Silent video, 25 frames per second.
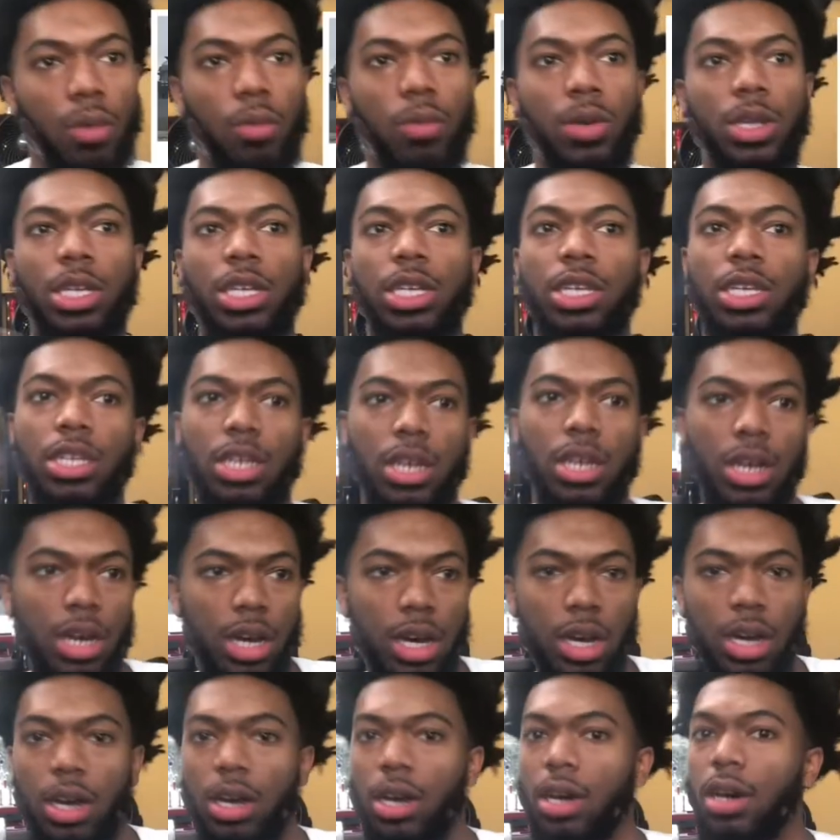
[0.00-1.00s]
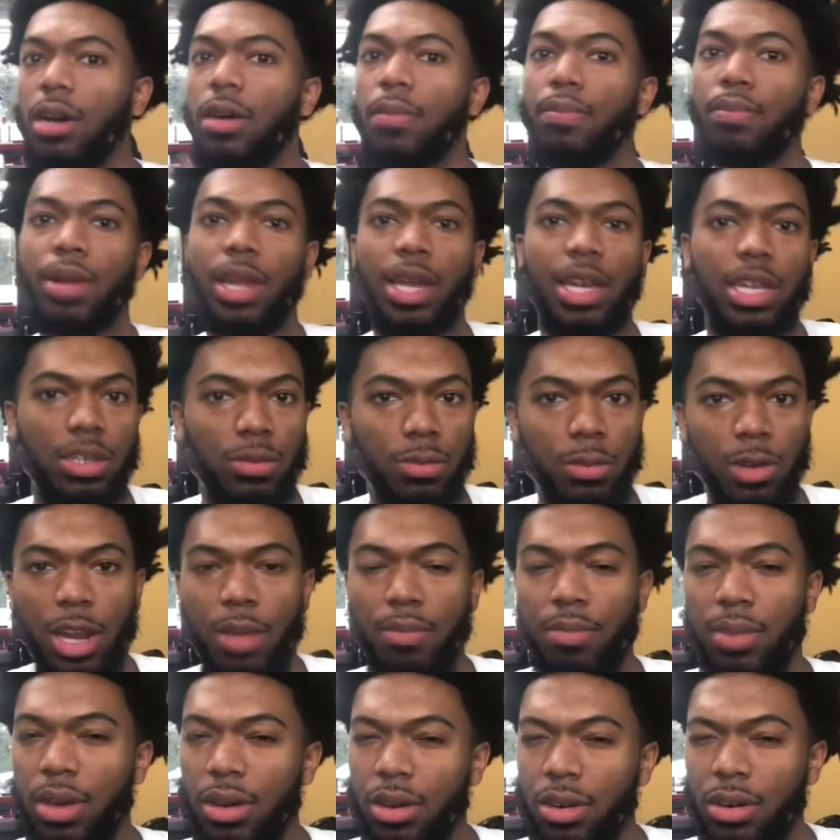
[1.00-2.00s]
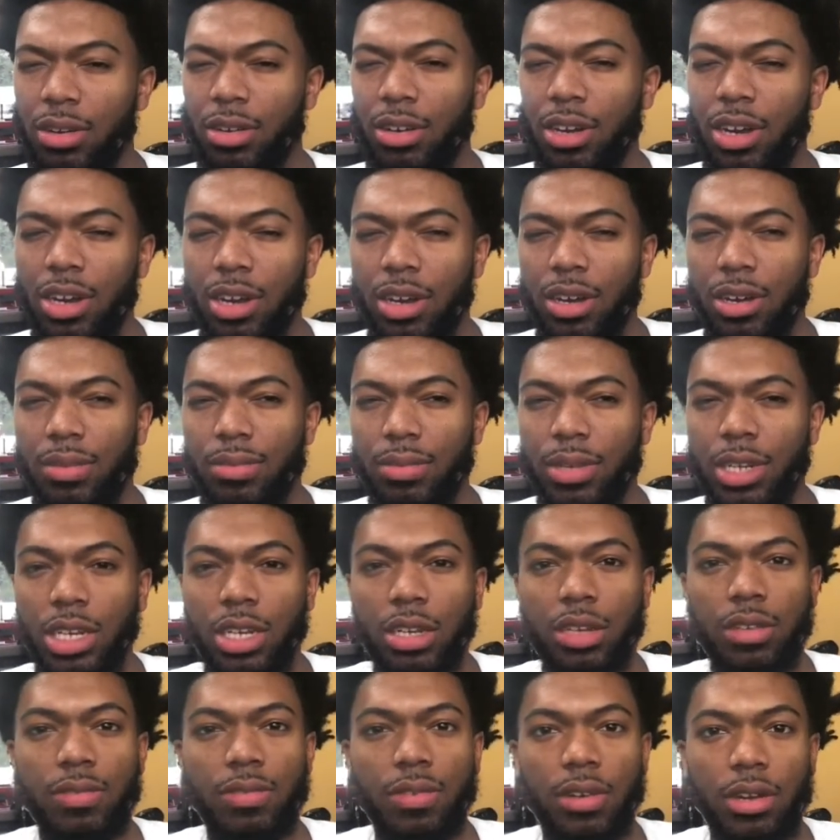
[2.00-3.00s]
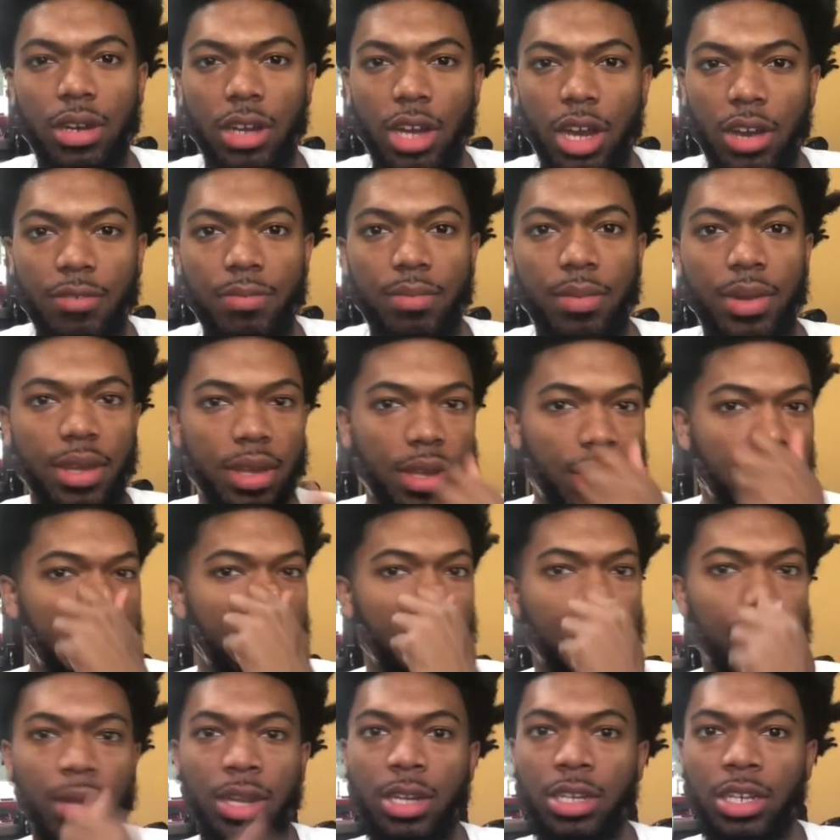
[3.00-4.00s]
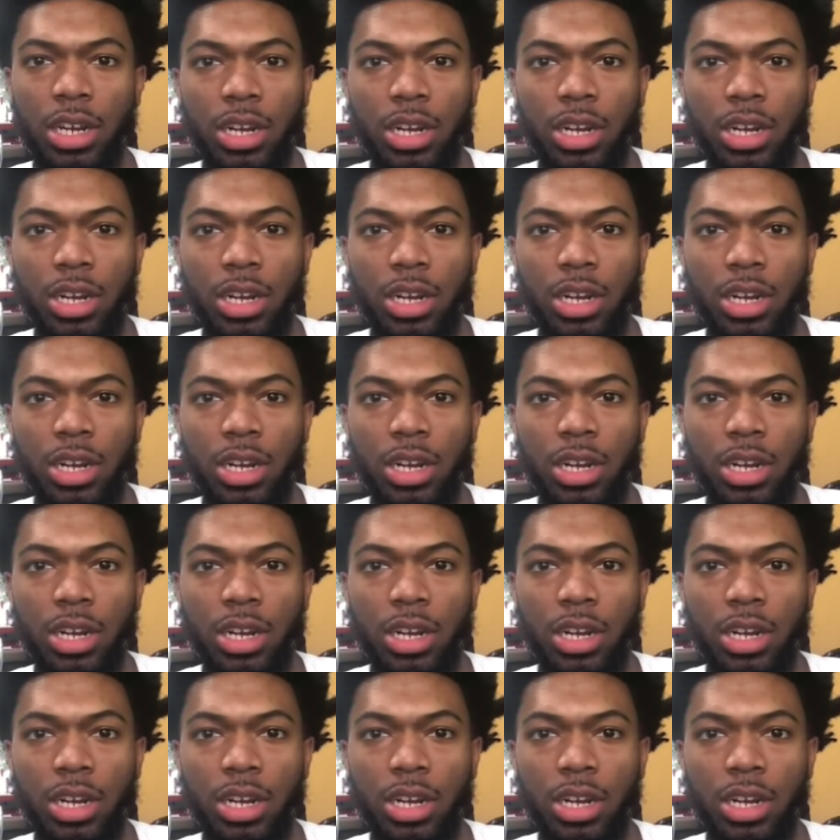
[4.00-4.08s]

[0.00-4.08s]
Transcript: which is a place where they build ships for the government, military